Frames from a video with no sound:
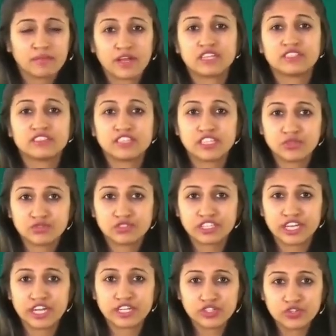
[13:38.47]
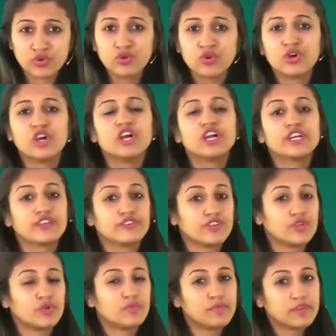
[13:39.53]
plus CuCl2
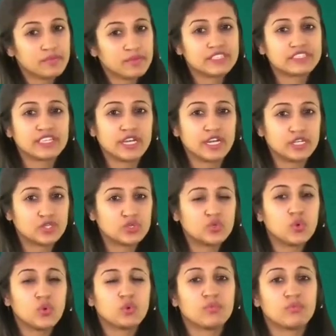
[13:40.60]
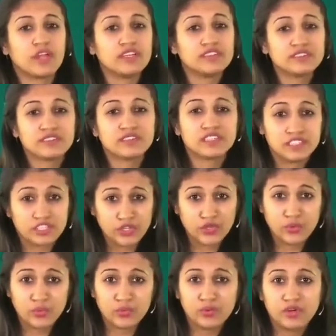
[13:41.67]
giving you PbCl2 plus
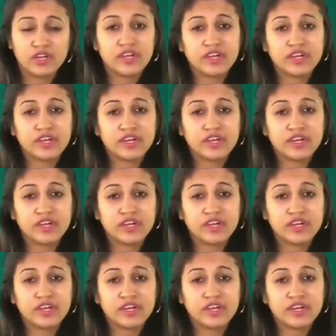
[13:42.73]
Cu.